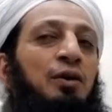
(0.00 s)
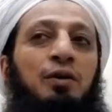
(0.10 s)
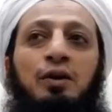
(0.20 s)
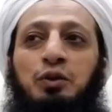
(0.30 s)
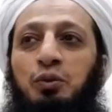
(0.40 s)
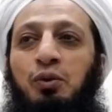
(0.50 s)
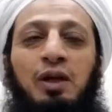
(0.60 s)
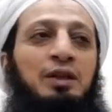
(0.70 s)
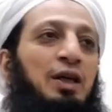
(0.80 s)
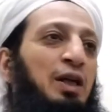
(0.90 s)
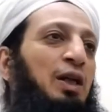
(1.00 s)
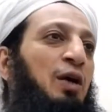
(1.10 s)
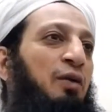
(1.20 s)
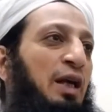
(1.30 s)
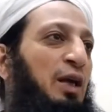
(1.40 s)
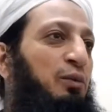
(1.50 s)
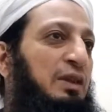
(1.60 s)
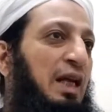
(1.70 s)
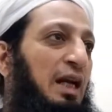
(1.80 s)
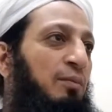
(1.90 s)
Rasulullah sallallahu alaihi
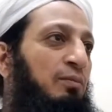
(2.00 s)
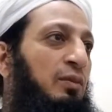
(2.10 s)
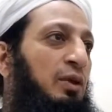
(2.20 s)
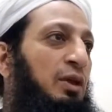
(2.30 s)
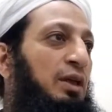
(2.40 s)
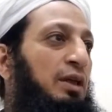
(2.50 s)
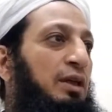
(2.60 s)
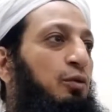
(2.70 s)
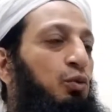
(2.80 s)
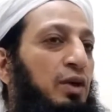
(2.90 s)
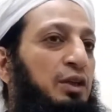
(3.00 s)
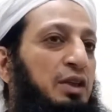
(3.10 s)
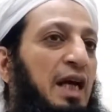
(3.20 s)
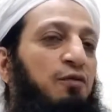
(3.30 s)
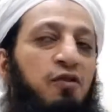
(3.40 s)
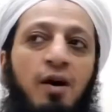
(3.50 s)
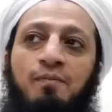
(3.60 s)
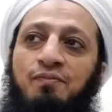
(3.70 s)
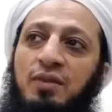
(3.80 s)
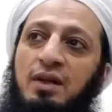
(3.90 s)
wasallam. Let's start from
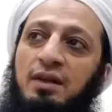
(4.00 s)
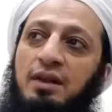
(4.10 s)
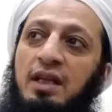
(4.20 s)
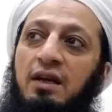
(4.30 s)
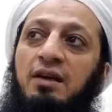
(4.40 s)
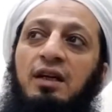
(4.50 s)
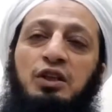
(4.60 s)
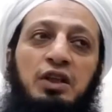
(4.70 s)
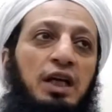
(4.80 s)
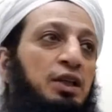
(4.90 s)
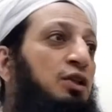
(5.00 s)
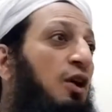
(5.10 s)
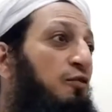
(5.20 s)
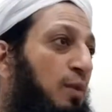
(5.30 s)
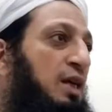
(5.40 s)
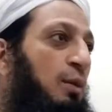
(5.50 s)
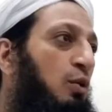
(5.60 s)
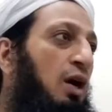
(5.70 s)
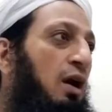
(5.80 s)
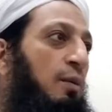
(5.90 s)
the early stages of Makkah
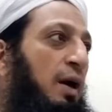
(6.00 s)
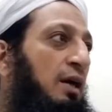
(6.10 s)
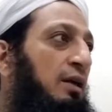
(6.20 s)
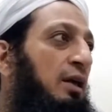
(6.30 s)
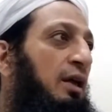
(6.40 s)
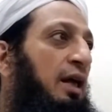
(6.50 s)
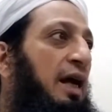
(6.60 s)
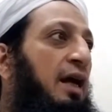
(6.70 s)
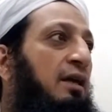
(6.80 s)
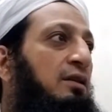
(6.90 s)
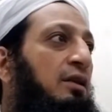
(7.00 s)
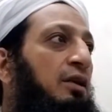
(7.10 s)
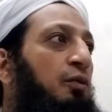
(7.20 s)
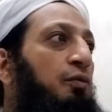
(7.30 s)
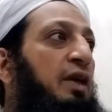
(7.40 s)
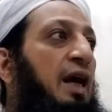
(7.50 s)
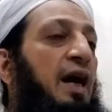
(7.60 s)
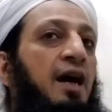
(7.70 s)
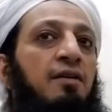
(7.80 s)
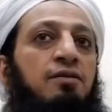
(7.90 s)
Mukarramah, and we
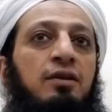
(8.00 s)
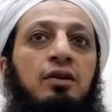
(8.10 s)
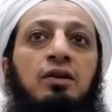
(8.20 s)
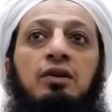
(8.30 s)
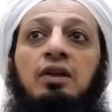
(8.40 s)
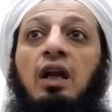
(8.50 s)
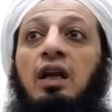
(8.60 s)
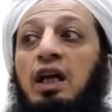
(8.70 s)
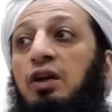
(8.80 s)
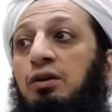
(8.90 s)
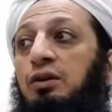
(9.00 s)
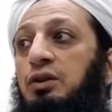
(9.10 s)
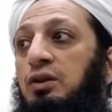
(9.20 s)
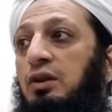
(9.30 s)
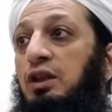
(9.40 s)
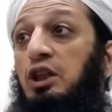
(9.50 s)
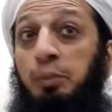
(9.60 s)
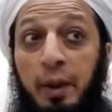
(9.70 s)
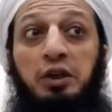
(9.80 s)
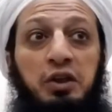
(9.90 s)
have the leaders,
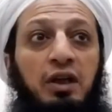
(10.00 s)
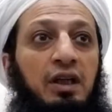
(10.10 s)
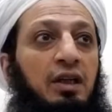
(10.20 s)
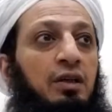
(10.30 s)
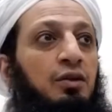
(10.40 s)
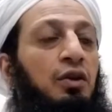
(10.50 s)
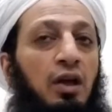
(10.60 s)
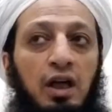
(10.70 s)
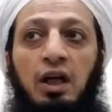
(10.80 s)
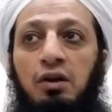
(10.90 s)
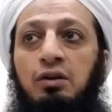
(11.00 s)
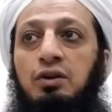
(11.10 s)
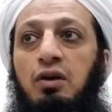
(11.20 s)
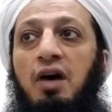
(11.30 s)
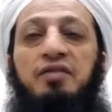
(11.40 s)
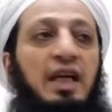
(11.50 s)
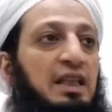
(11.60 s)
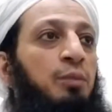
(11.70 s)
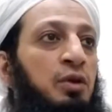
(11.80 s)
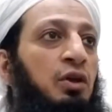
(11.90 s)
especially the leaders of that
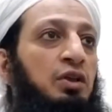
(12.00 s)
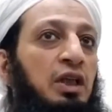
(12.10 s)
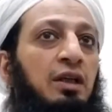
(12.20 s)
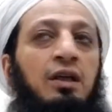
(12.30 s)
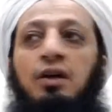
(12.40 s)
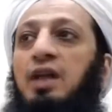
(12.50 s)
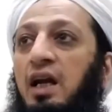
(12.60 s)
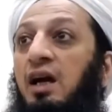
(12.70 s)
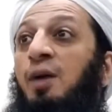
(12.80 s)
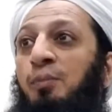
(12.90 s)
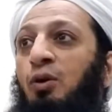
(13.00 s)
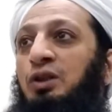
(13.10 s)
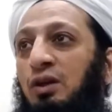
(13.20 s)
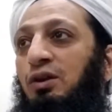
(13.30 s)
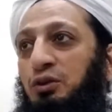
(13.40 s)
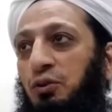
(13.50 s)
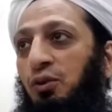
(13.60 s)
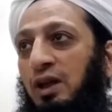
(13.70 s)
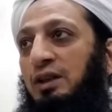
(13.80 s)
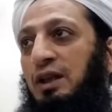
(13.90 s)
community that are opposing
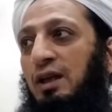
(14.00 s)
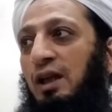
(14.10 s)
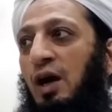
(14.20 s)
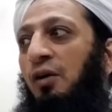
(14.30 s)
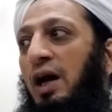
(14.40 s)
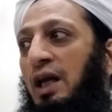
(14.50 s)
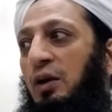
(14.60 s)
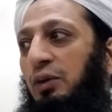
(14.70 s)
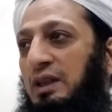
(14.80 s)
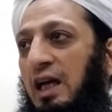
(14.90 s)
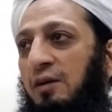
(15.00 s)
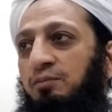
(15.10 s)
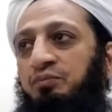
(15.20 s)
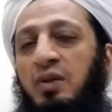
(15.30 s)
Rasulullah sallallahu alaihi wasallam.